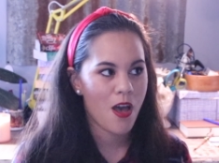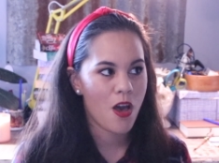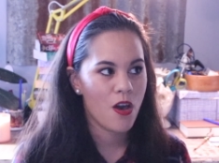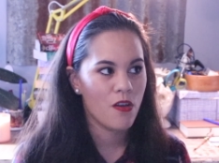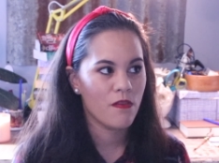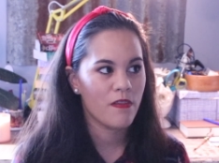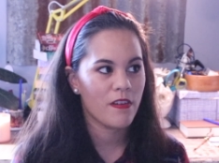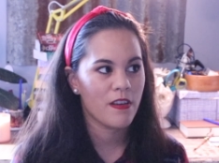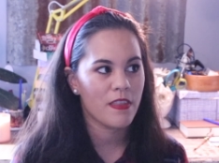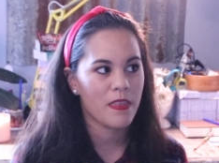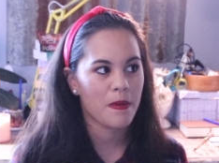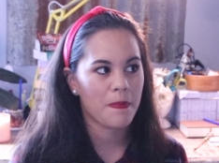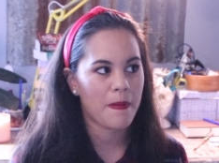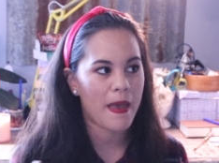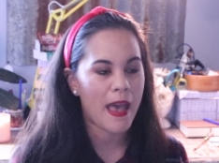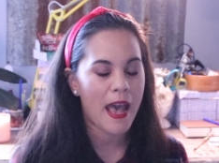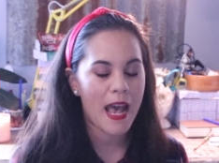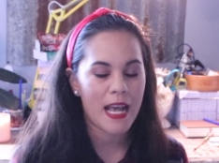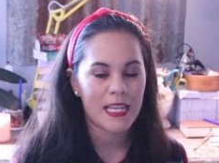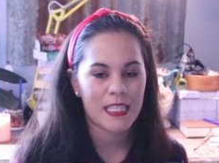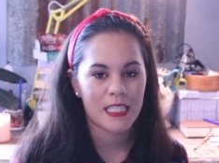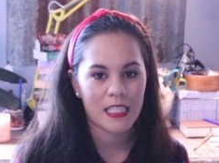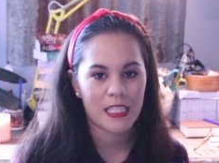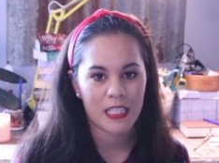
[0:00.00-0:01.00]
Over the
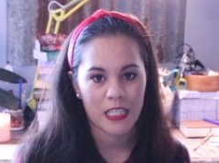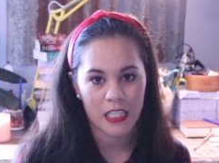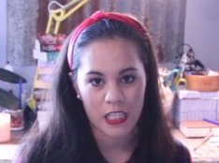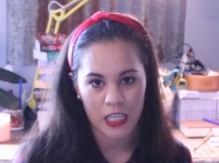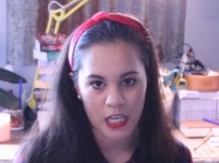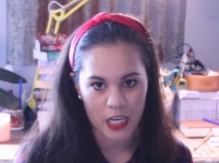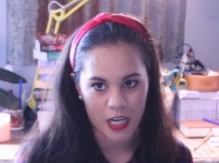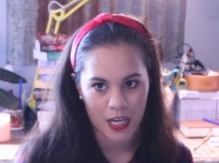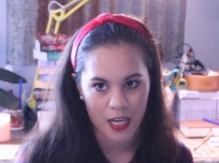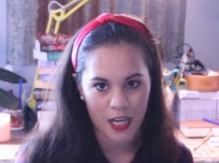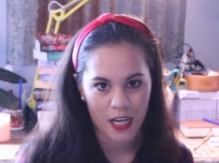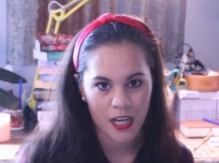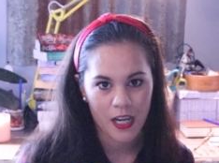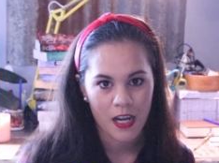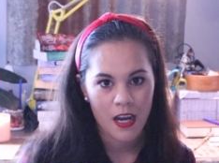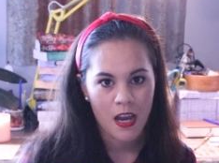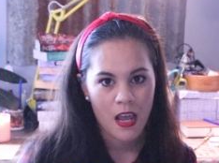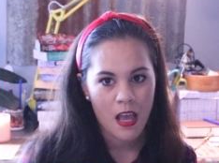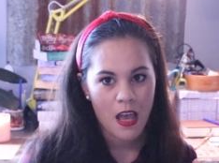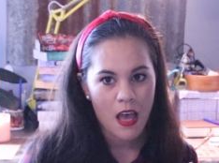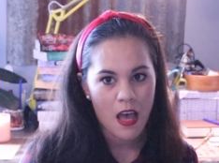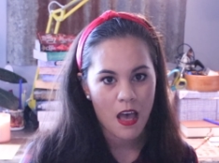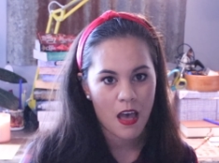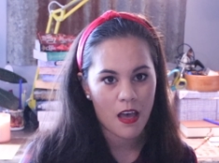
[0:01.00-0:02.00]
past year
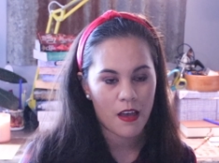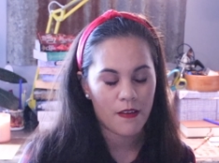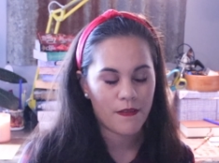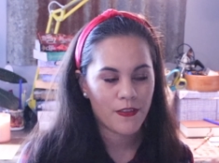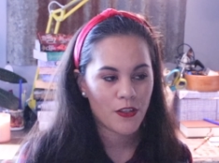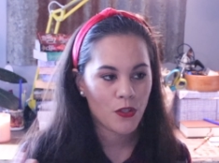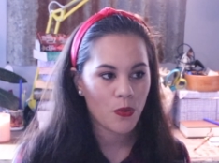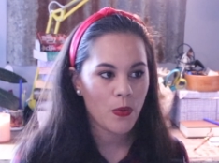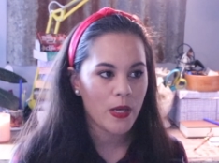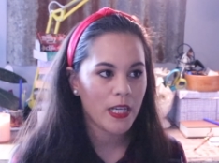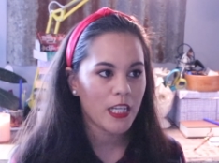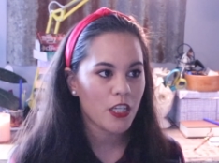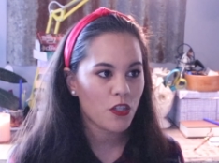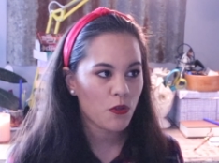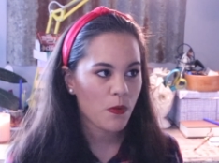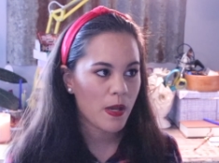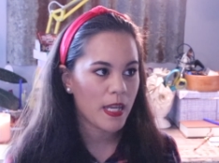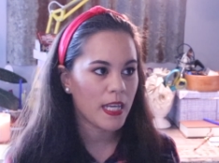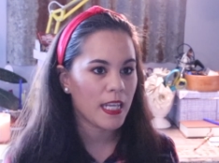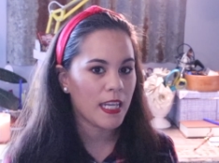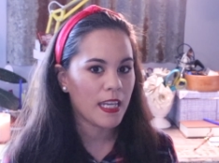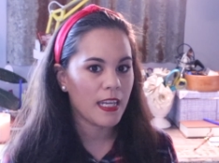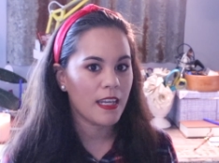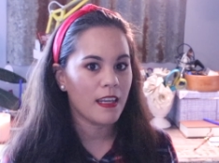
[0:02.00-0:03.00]
of
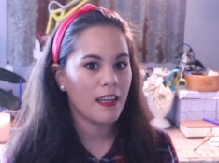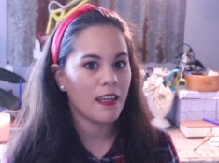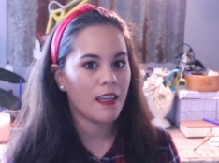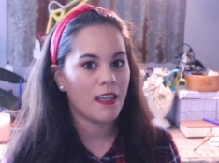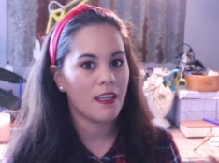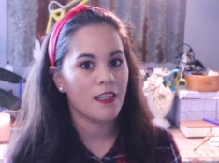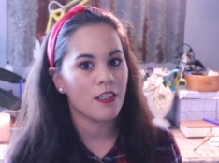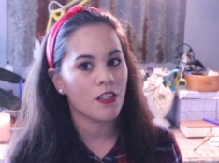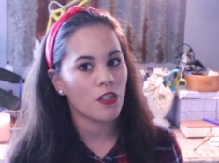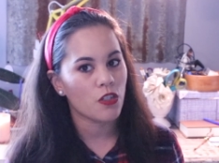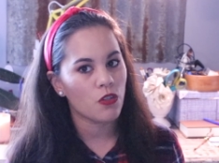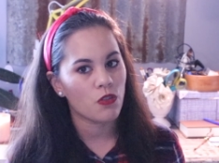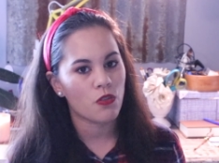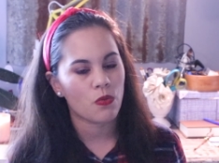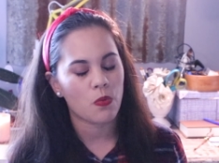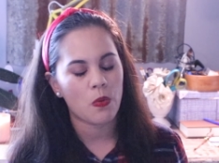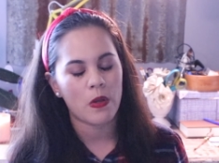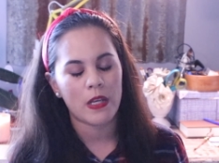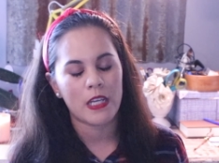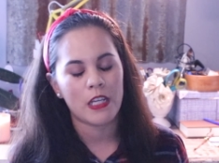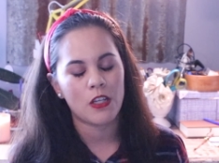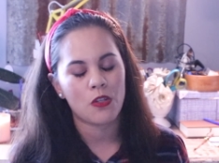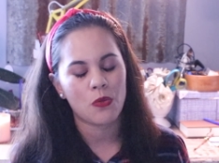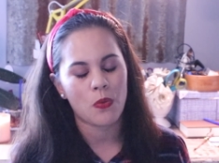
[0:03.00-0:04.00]
2020 into
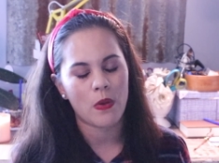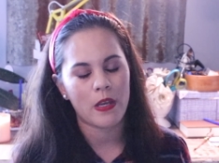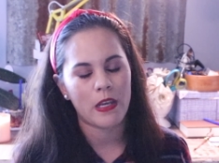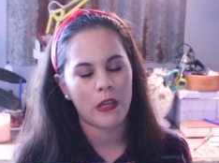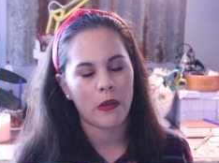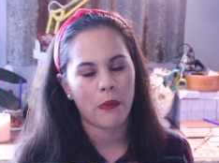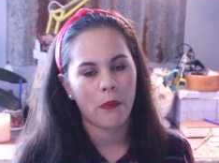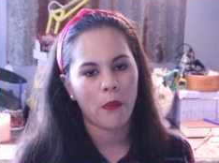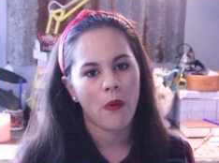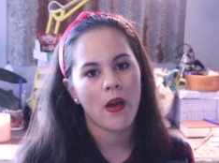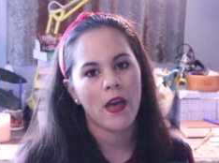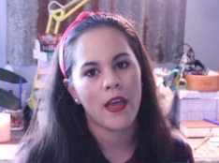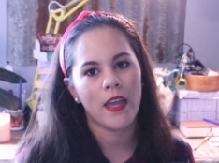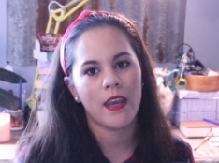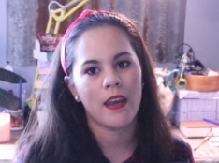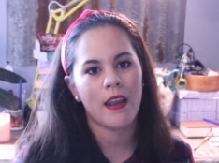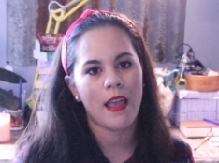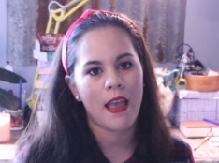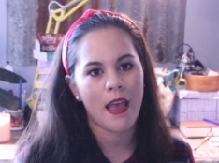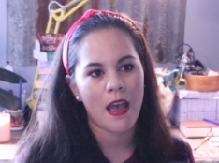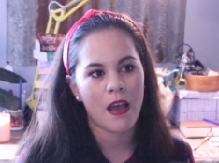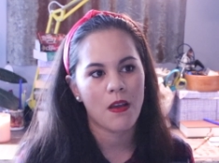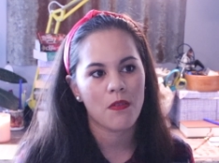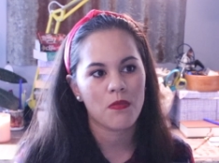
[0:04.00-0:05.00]
2021,
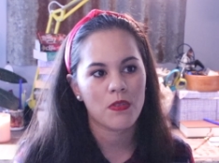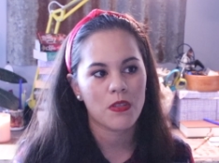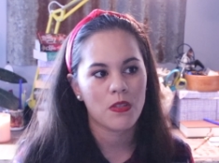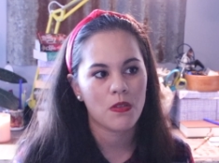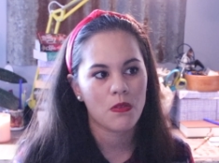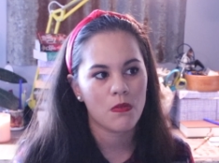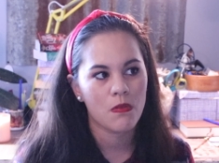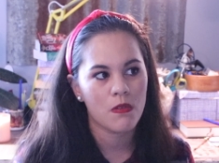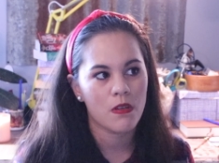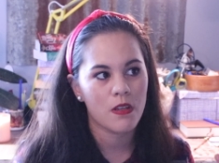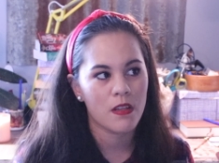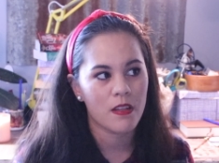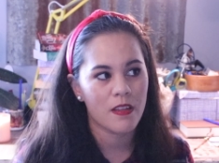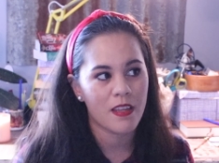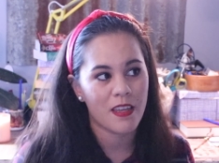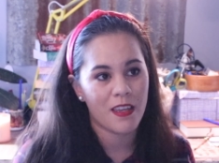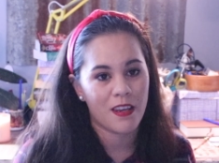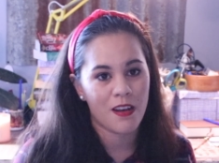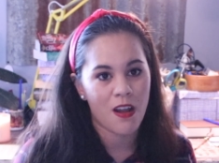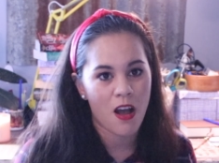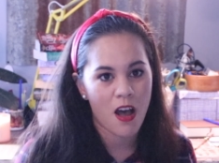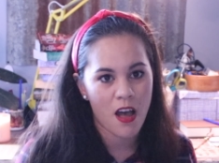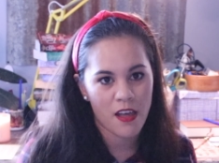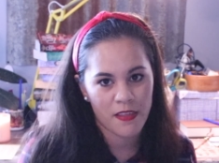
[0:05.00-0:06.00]
OutSchool
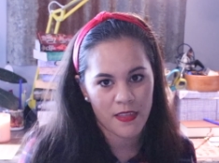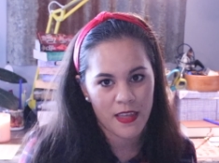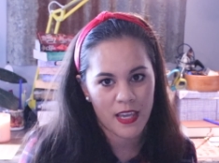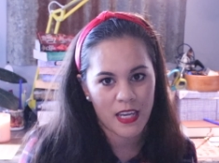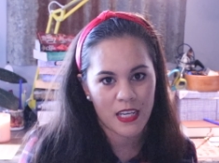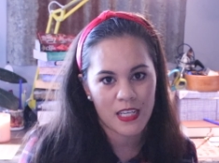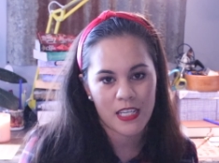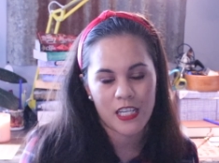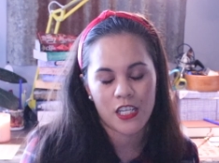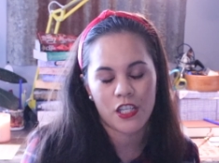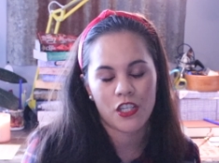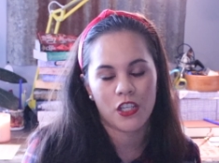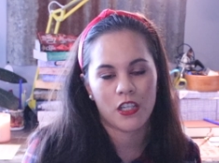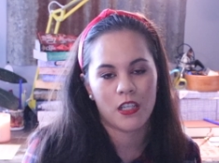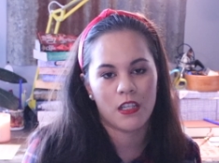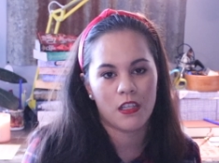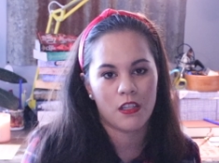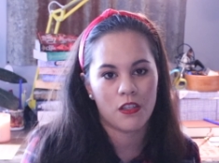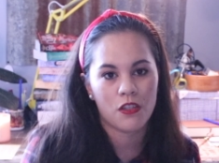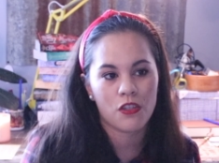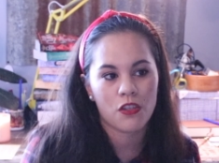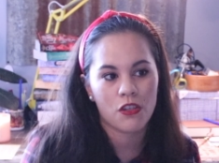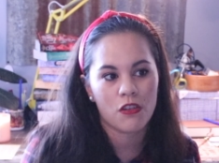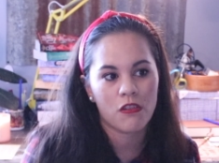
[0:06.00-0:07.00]
and online teaching
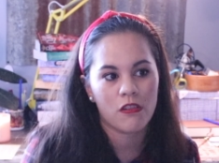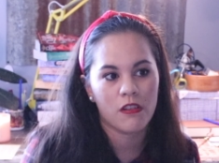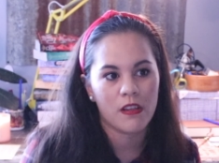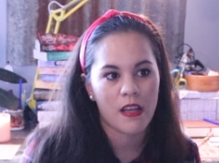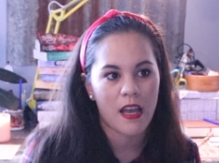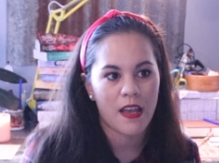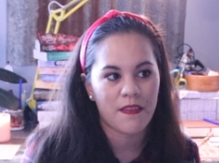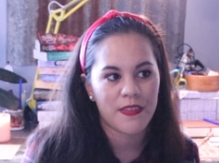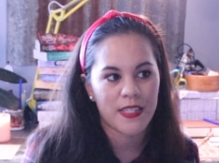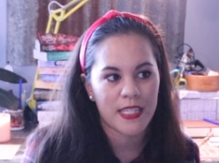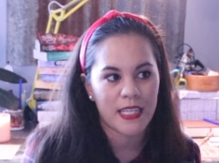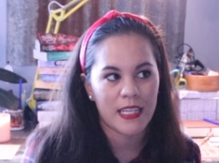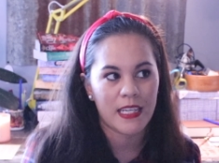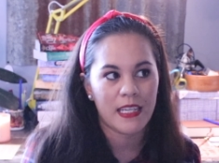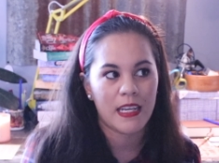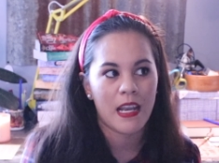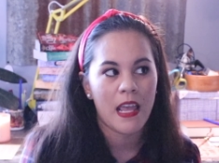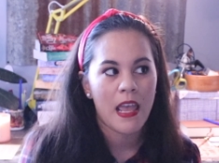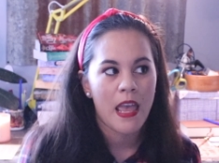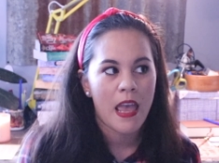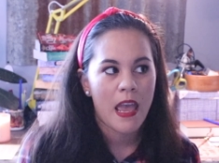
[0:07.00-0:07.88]
in general have seen